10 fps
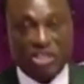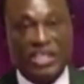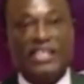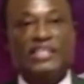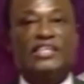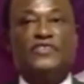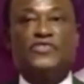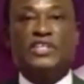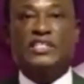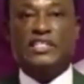
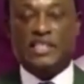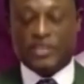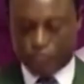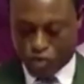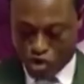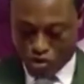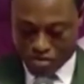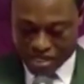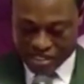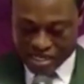indefinitely on
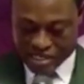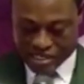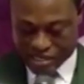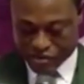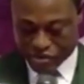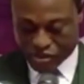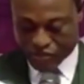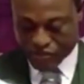medical grounds,